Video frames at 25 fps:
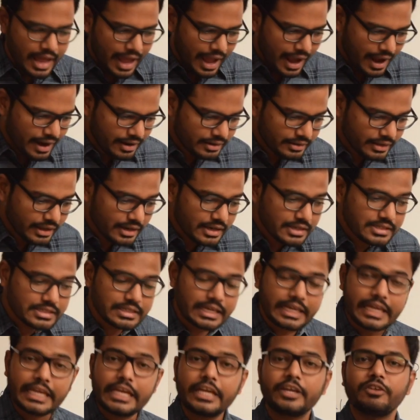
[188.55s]
and there is
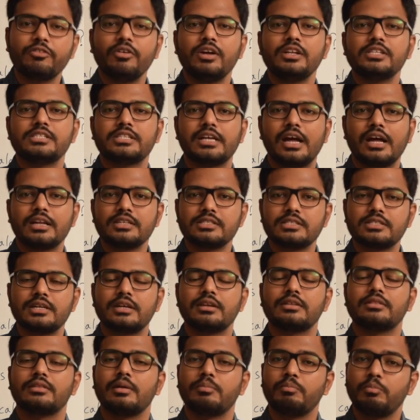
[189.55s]
equal chance
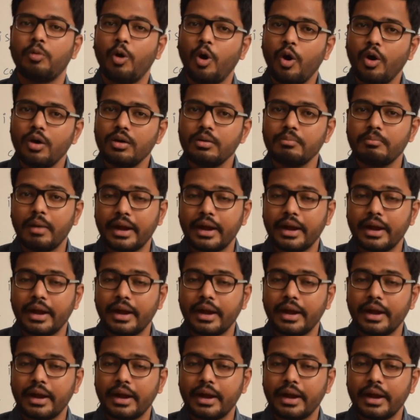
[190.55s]
that the bond